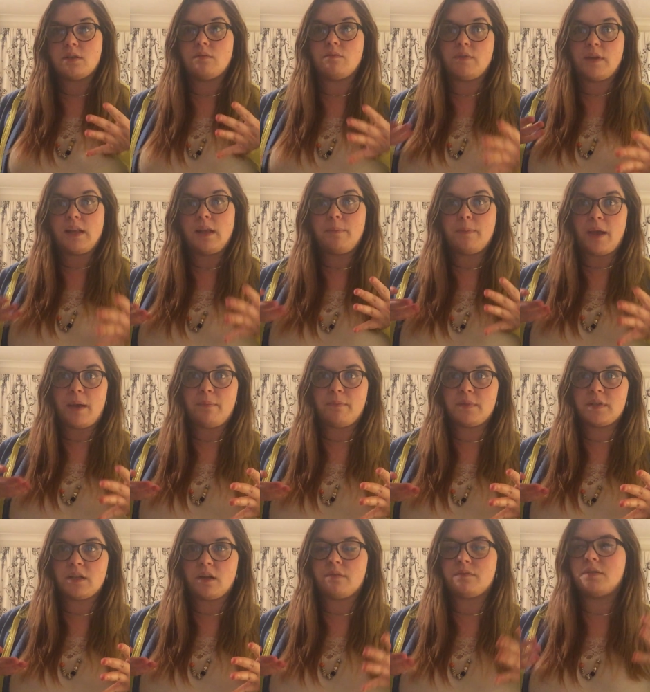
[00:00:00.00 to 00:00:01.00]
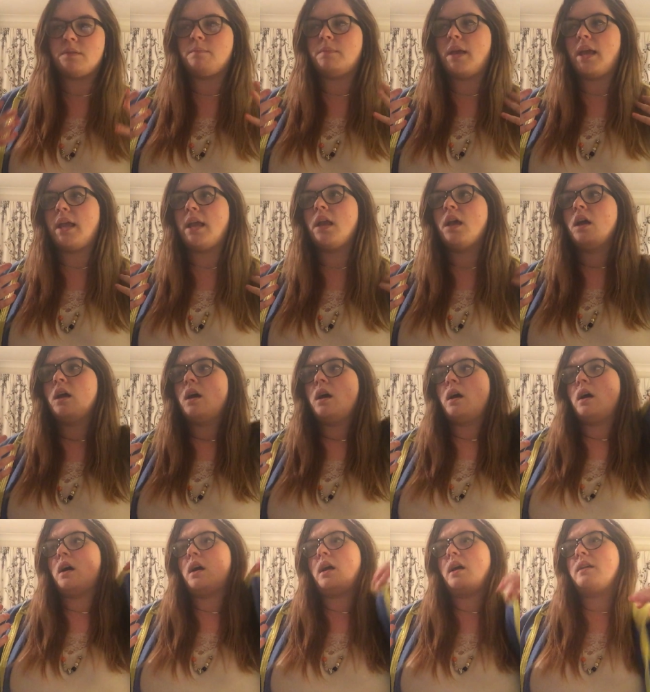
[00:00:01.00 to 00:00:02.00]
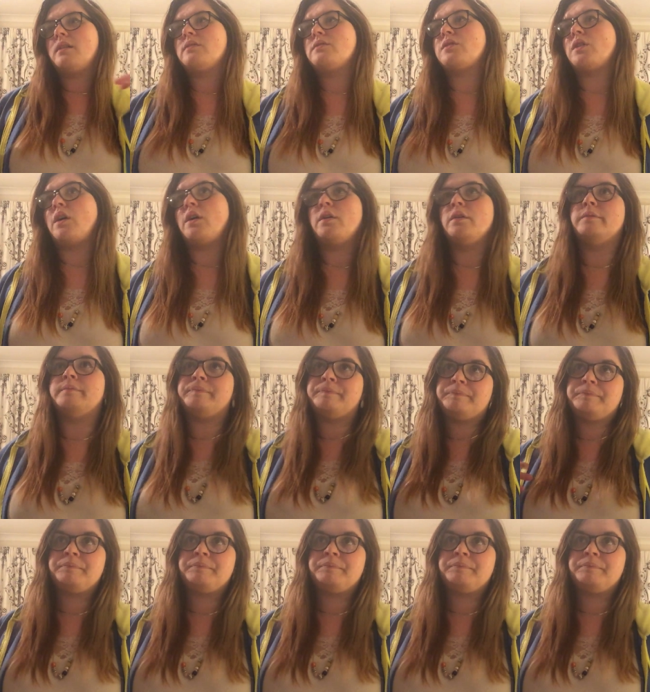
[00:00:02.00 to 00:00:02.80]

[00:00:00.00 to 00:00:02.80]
that really meant stuff to me. So,